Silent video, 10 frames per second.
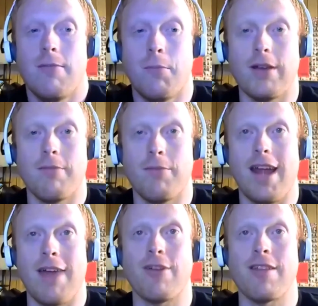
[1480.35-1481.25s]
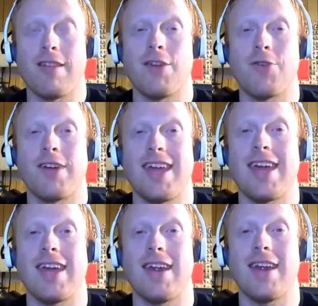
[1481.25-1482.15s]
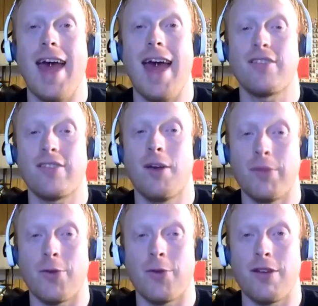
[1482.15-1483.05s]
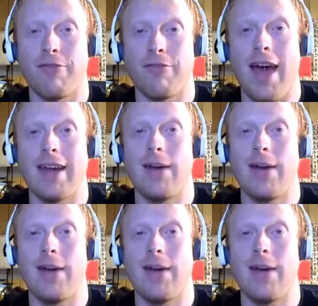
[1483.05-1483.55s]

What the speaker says: But everything that you can eat has some degree of fat.